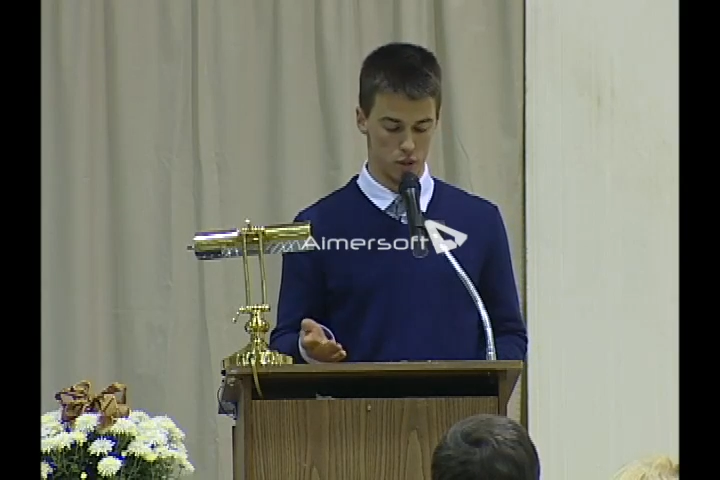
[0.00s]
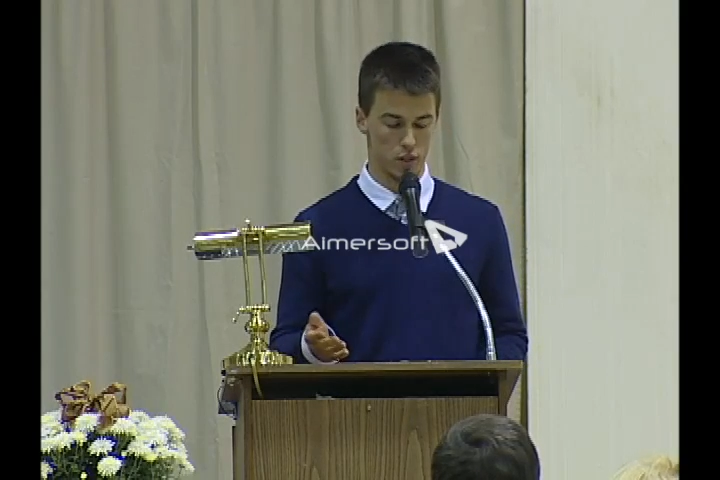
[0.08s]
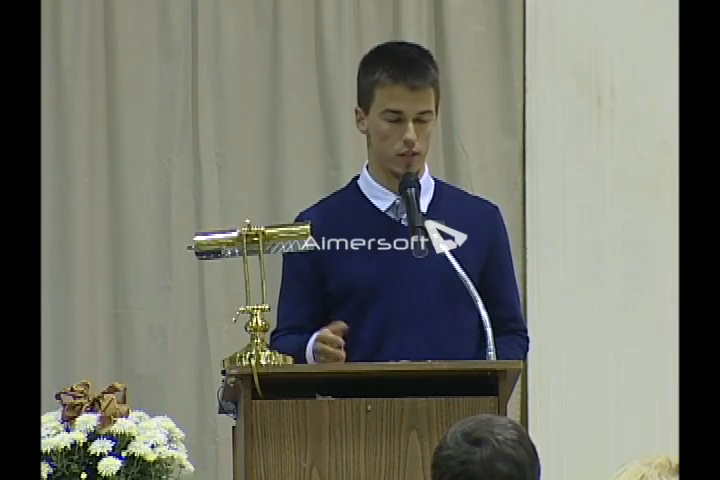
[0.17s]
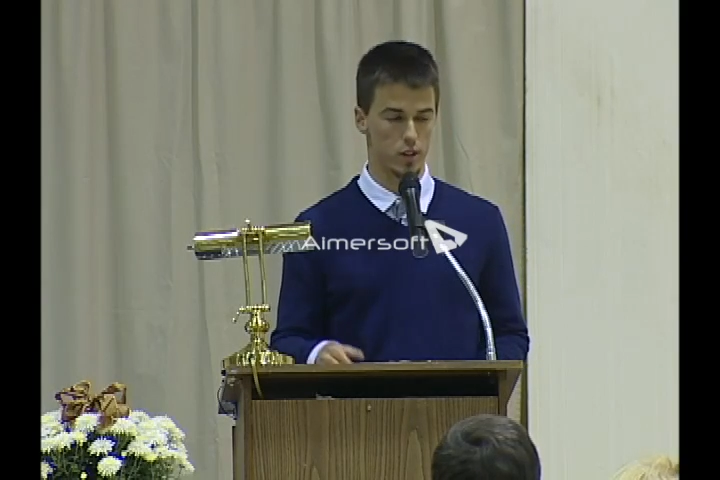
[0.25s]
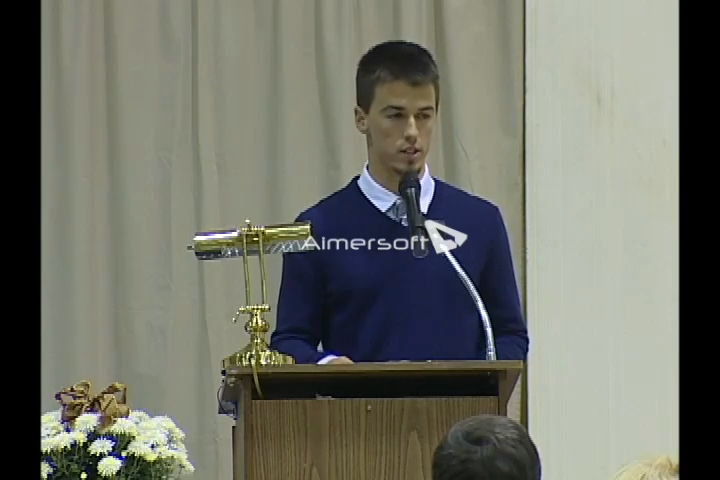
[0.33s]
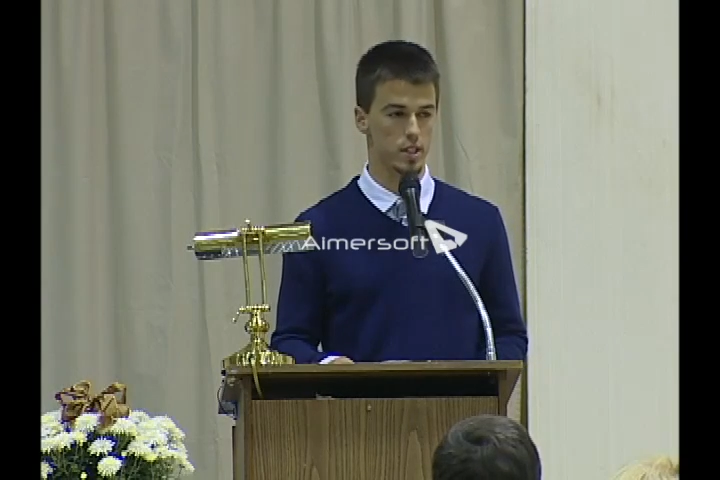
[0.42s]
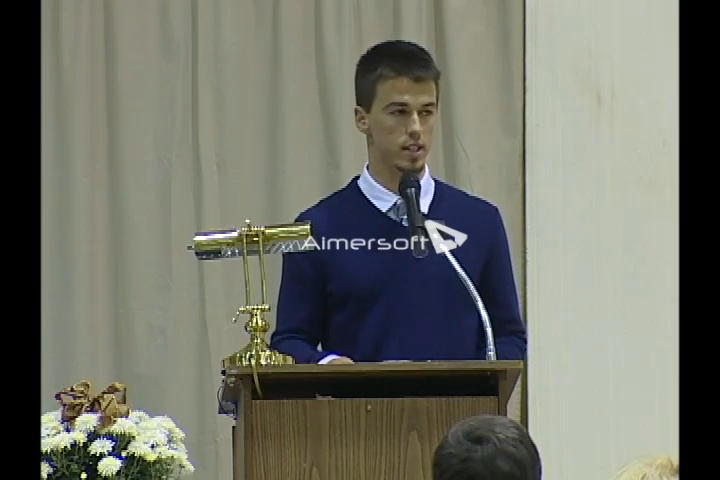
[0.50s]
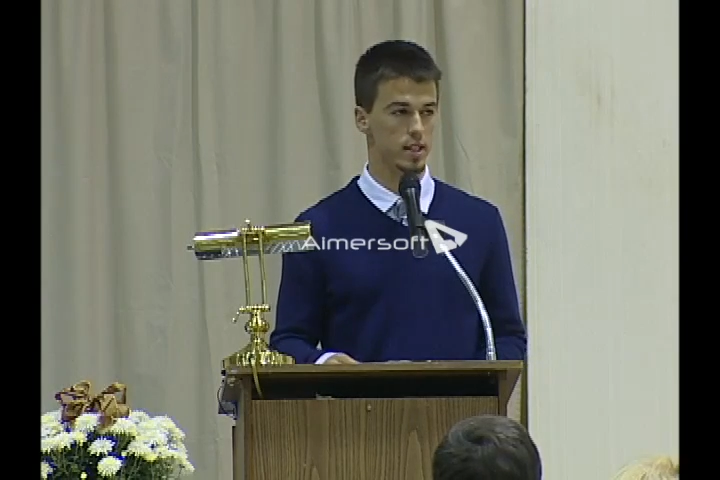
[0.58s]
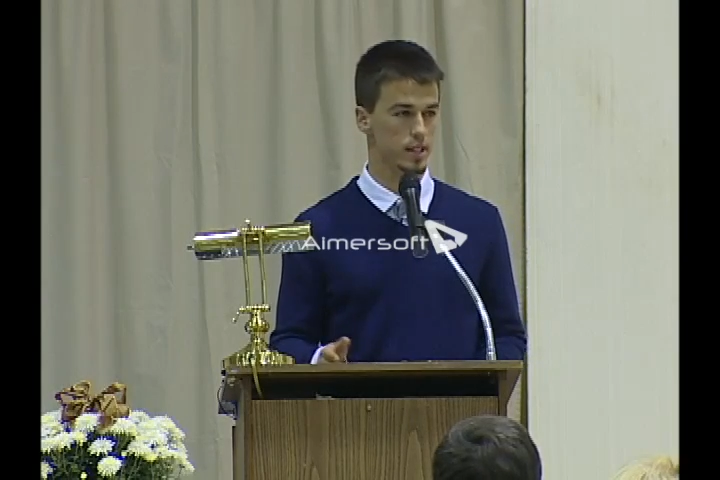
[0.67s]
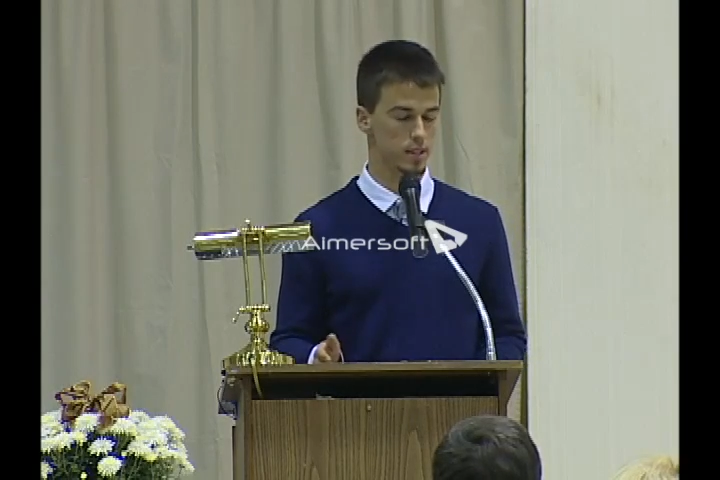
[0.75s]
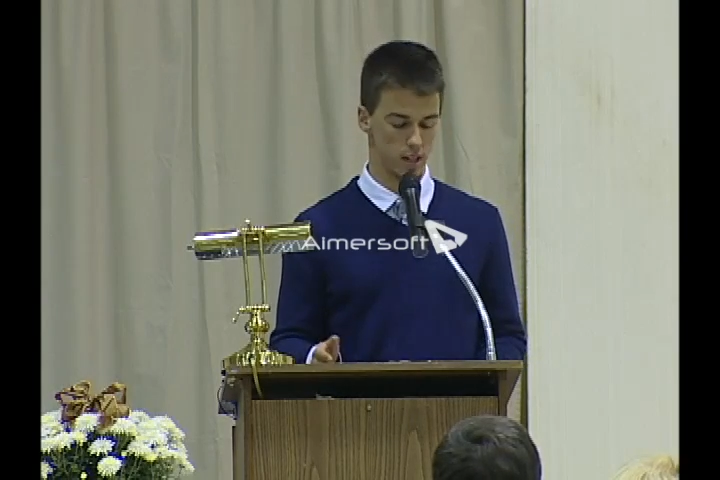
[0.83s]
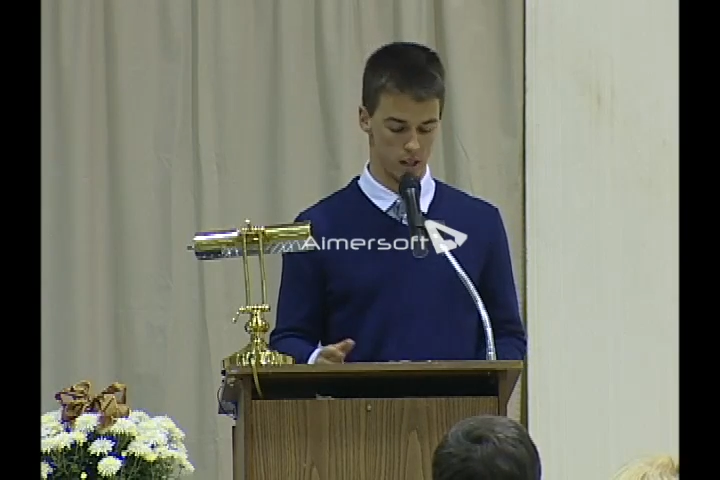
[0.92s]
university in
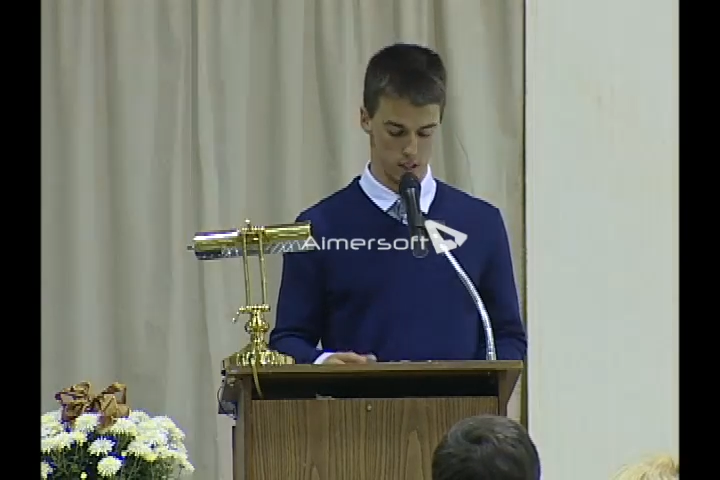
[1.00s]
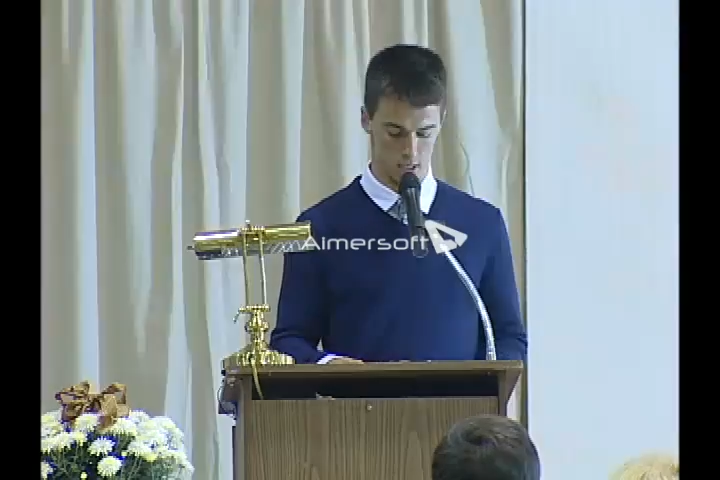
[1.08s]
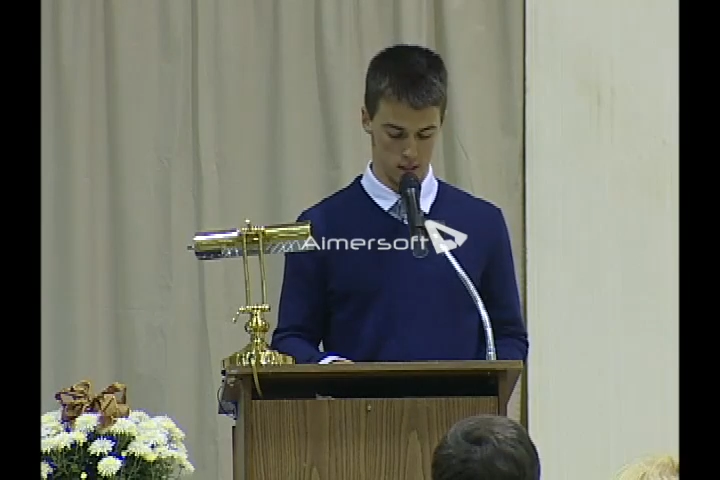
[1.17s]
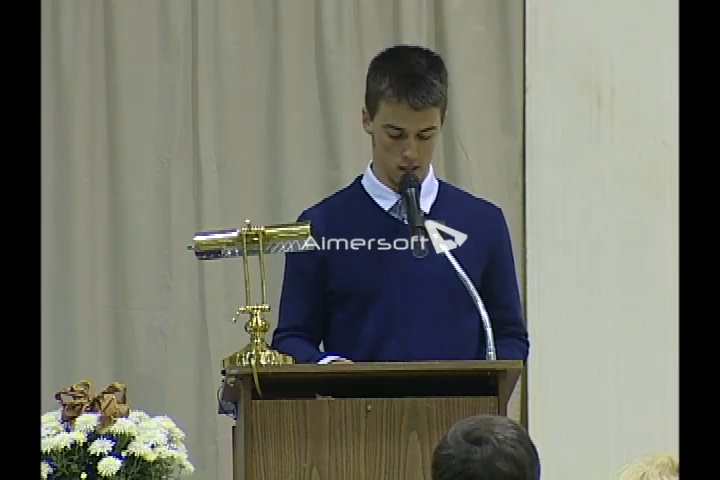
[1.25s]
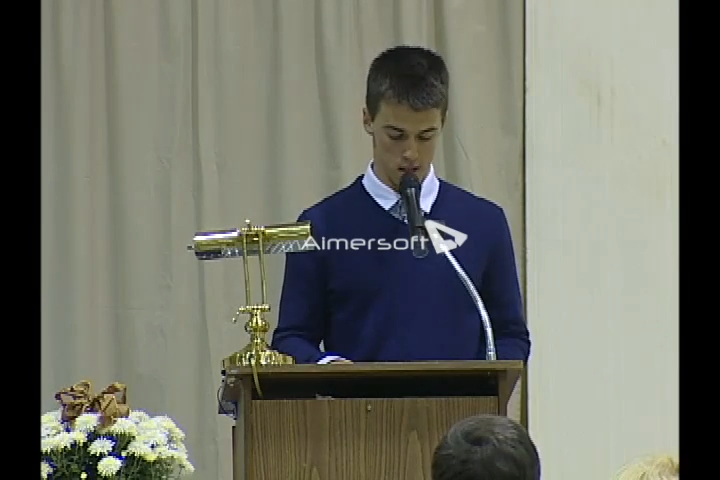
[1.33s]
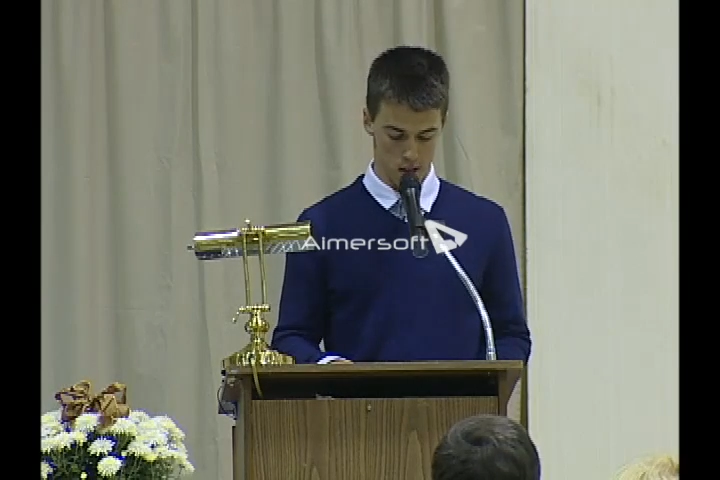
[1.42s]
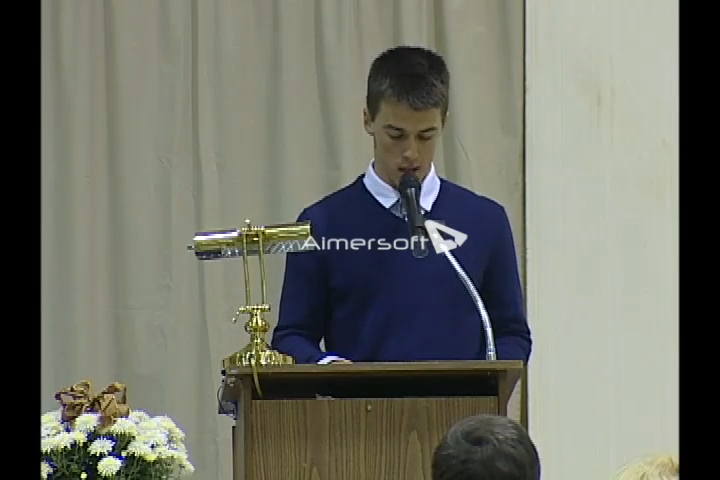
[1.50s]
Kentucky,